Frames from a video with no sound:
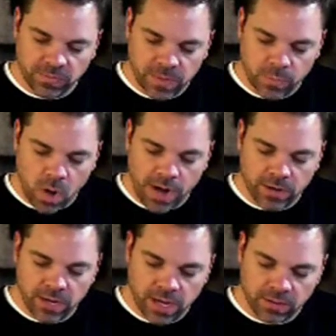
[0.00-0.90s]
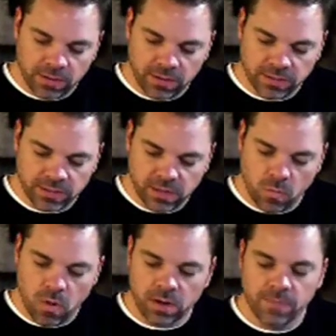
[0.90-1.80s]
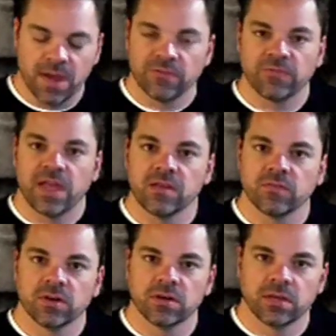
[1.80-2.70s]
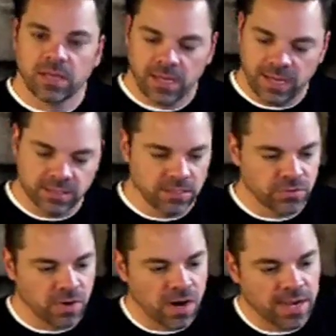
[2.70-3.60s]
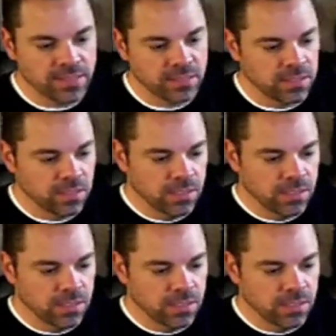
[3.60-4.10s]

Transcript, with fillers: a little bit brighter color is going to work in my favor as it dries.